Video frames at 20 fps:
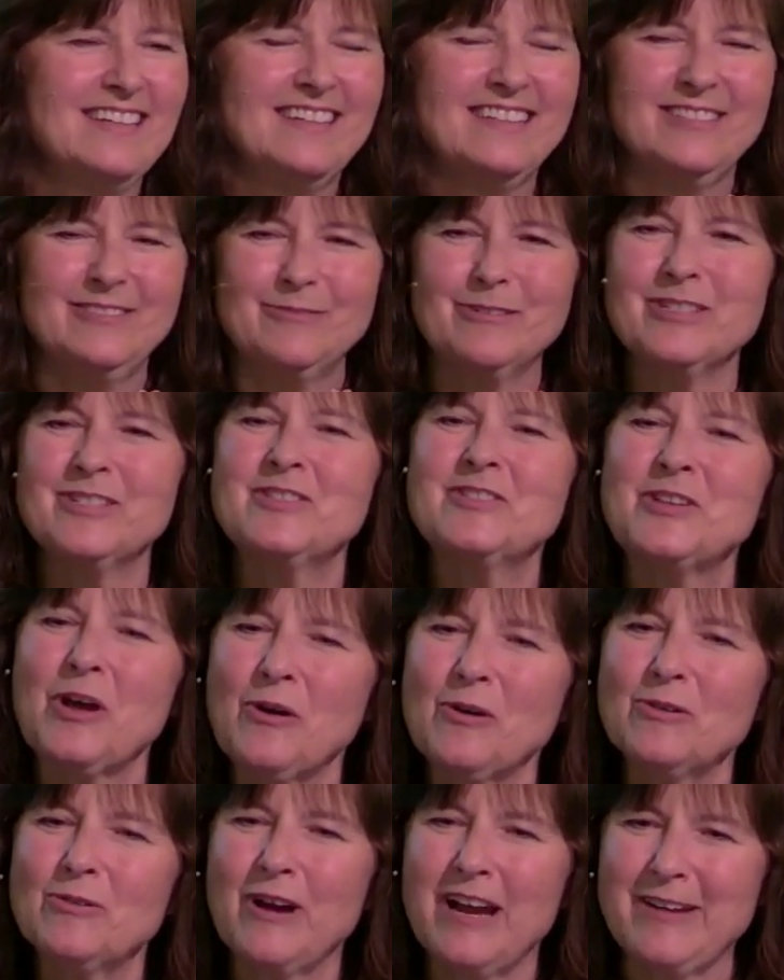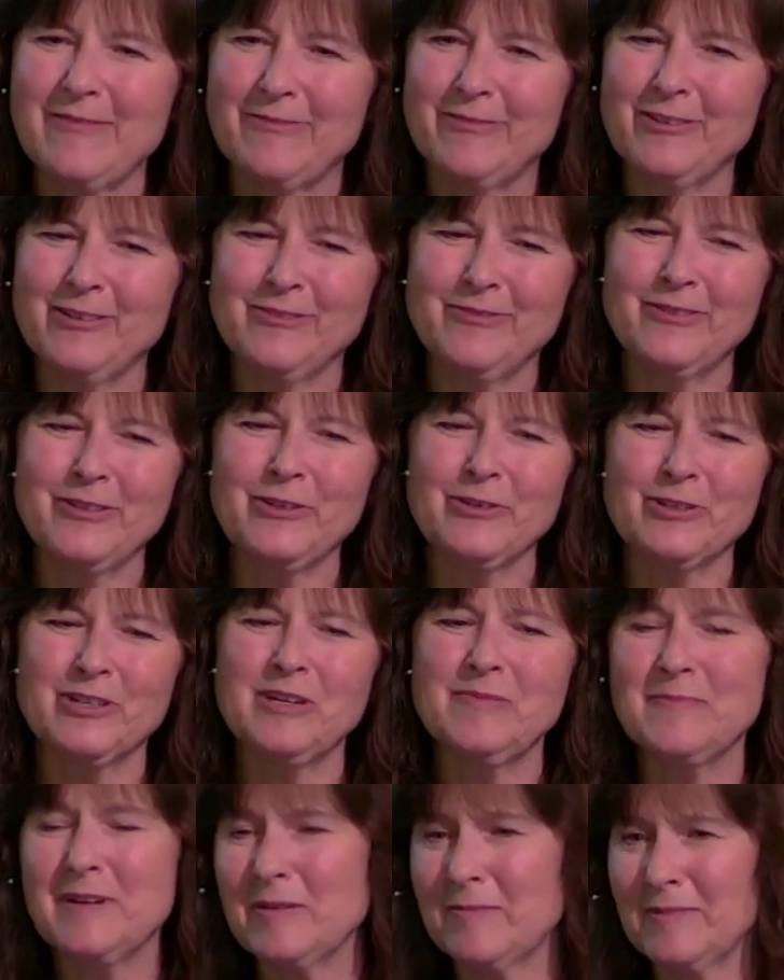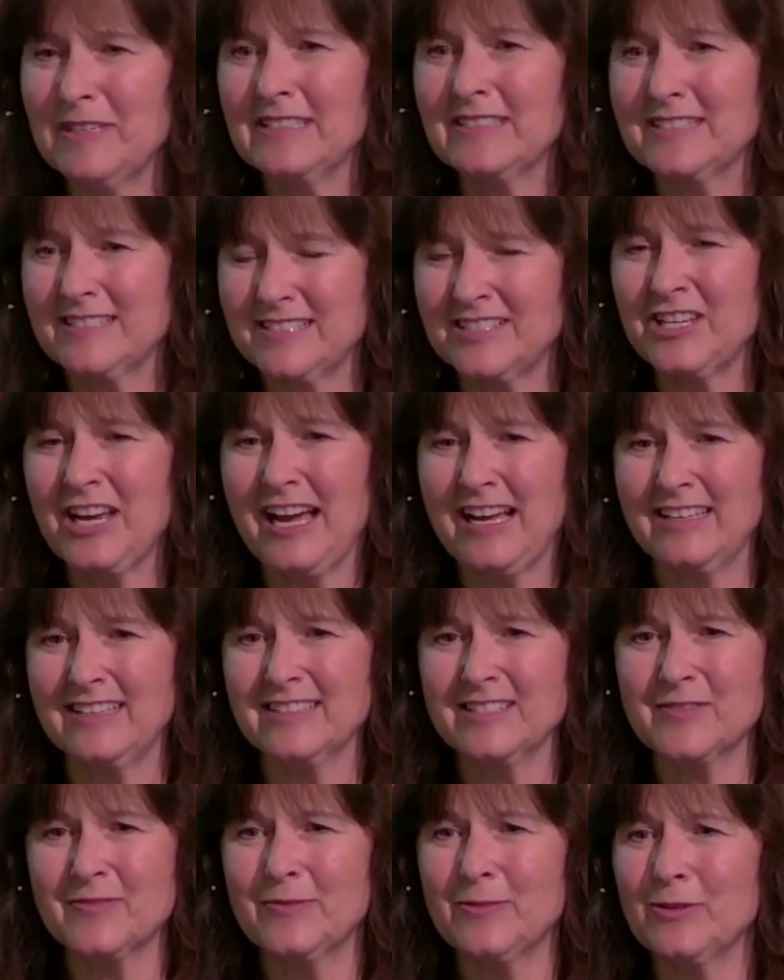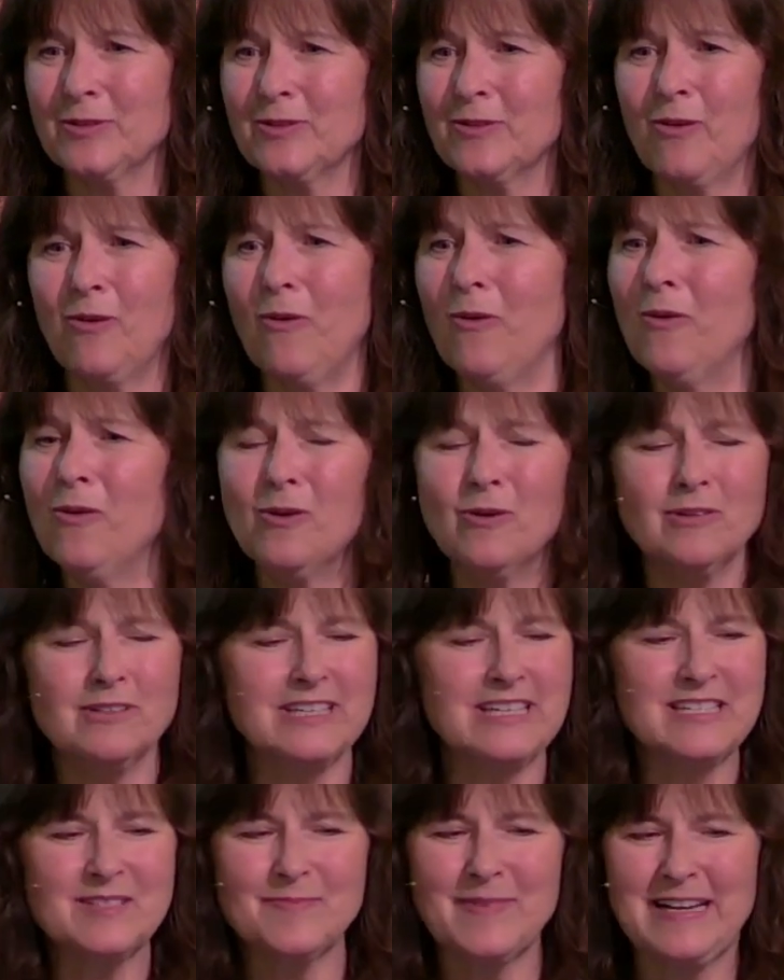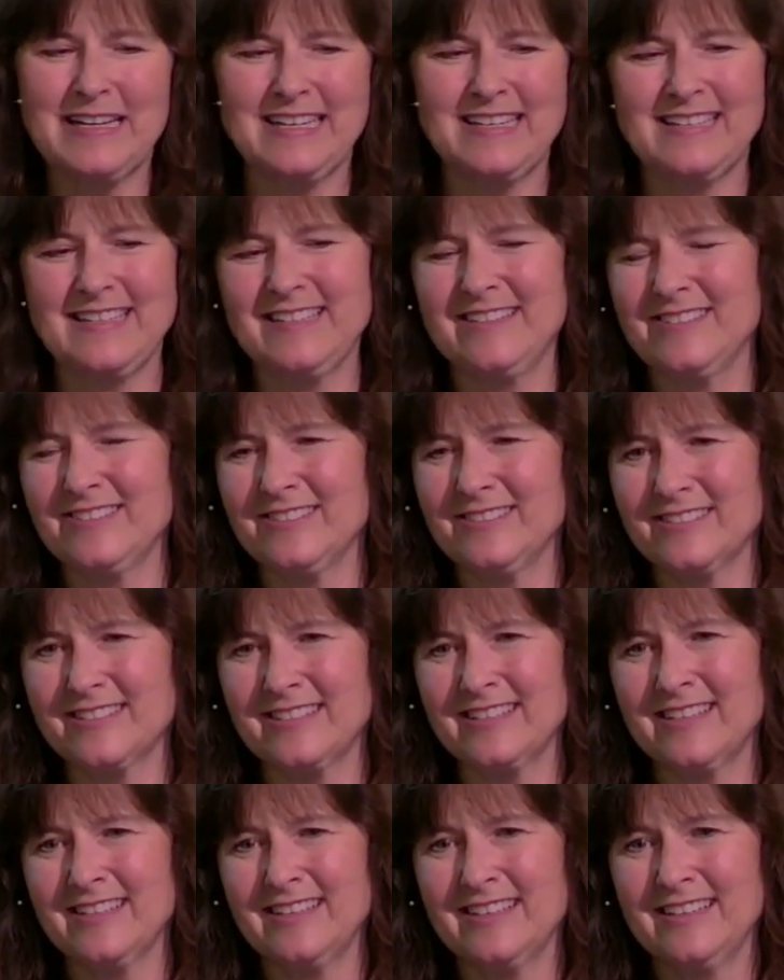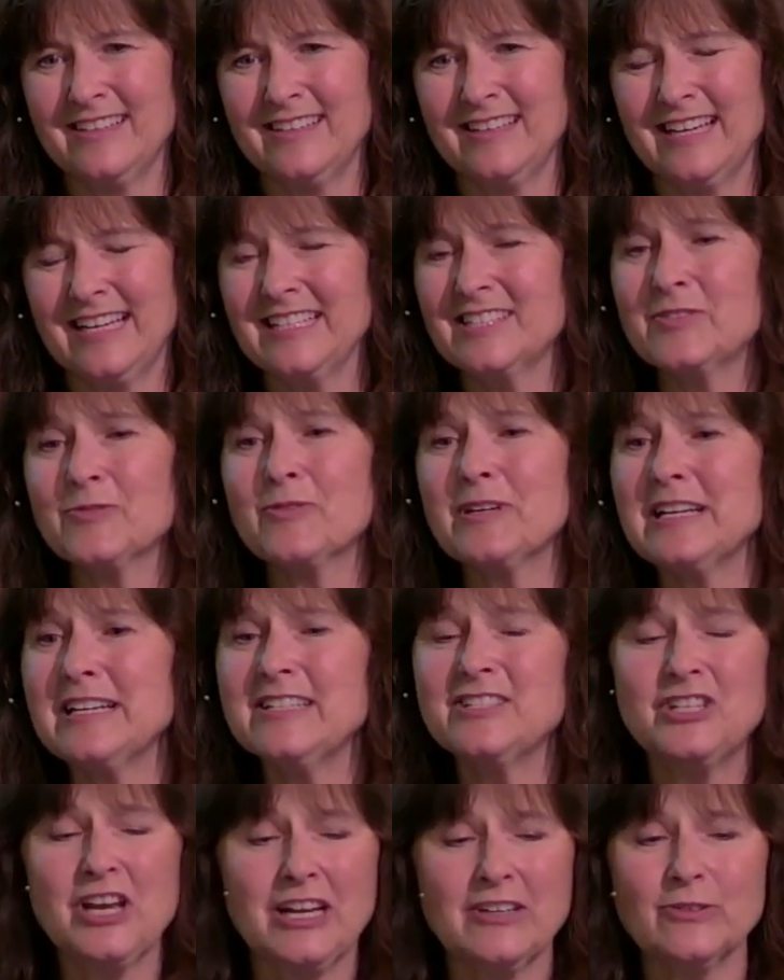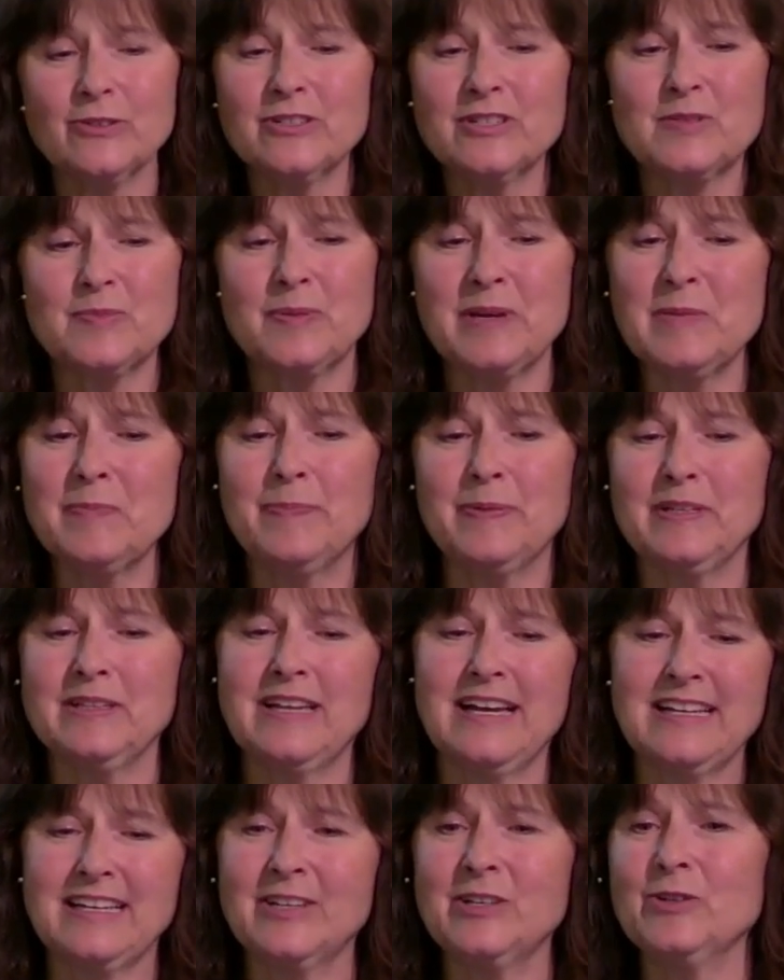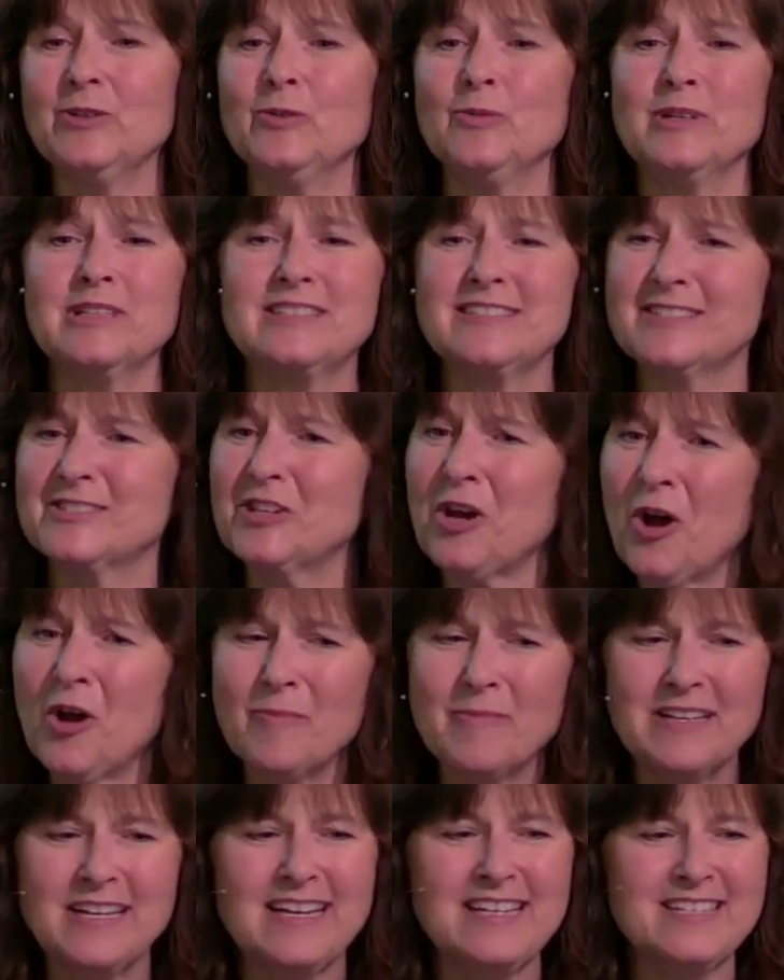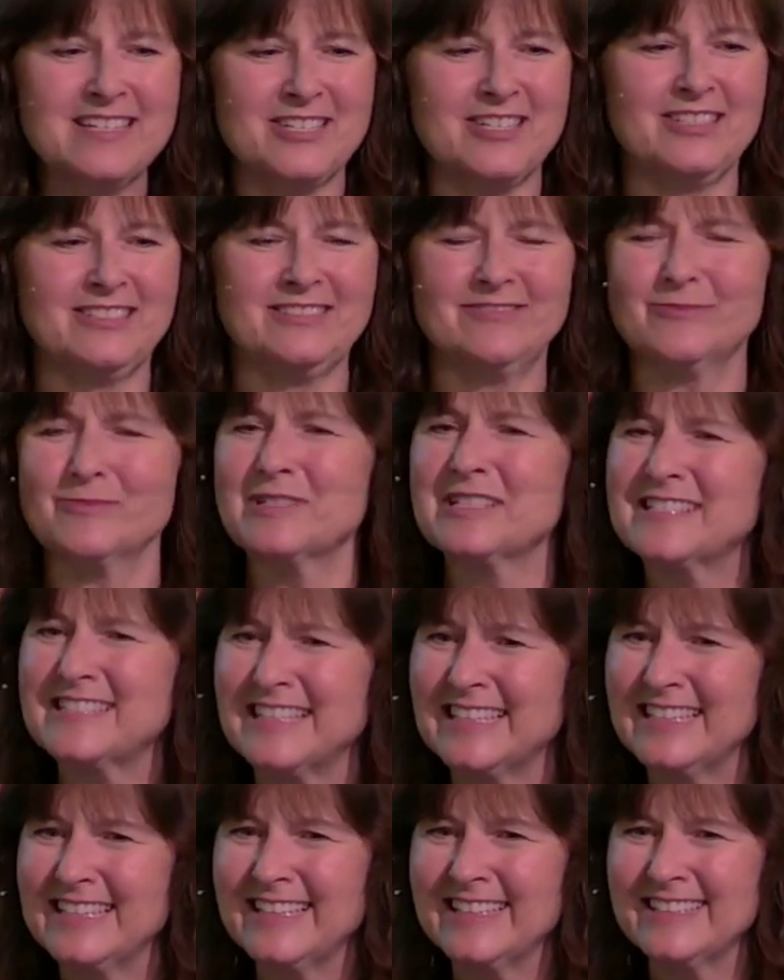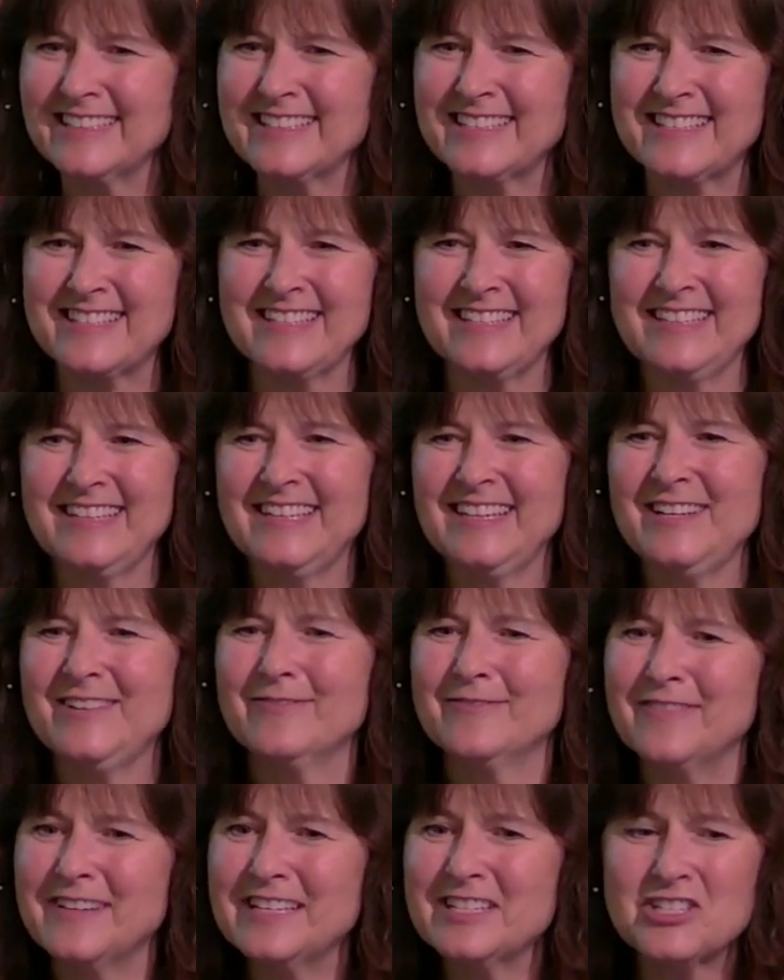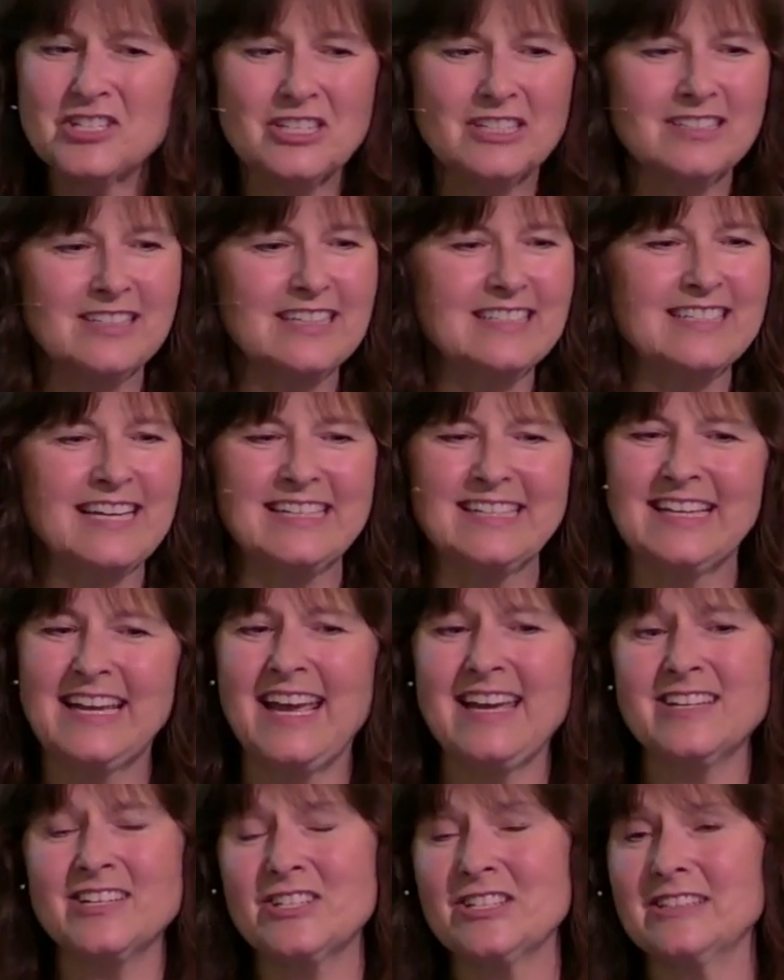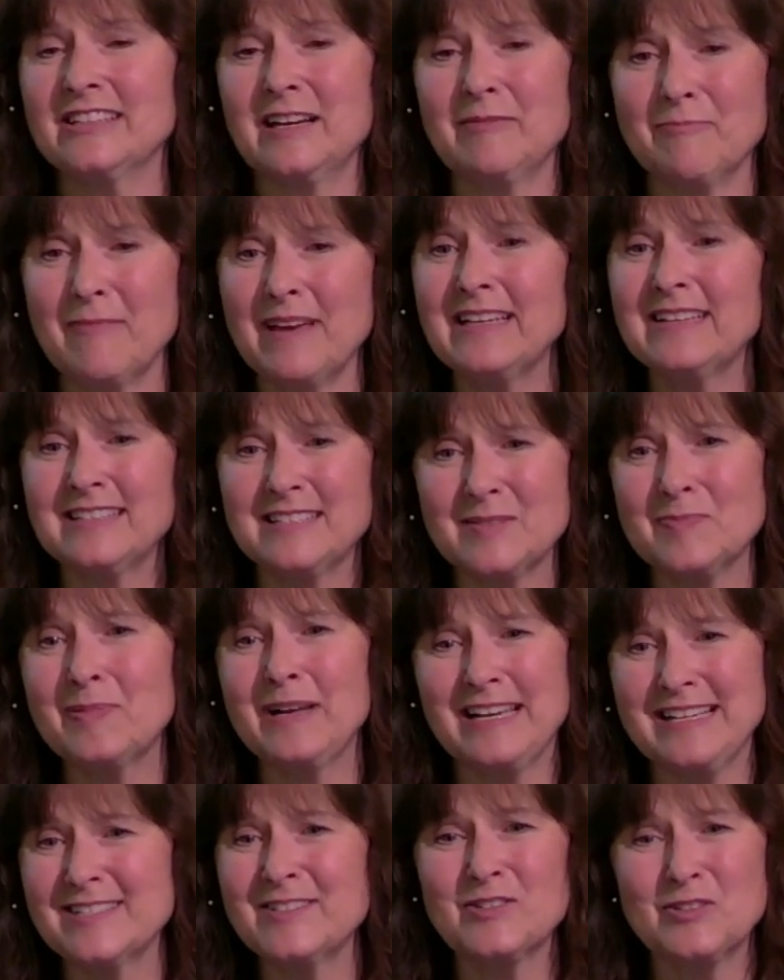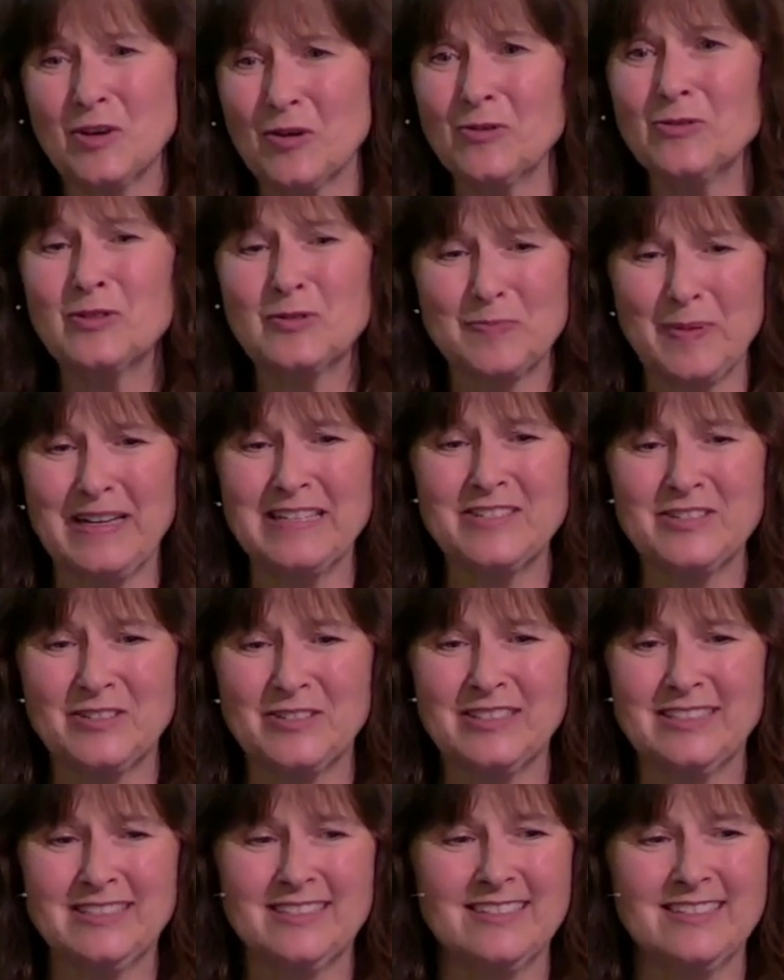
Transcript: We're so grateful for your commitment to Chalice for all these many years. And it's really generous people like you with determination, resilience, vision, and dedication that make this place so special.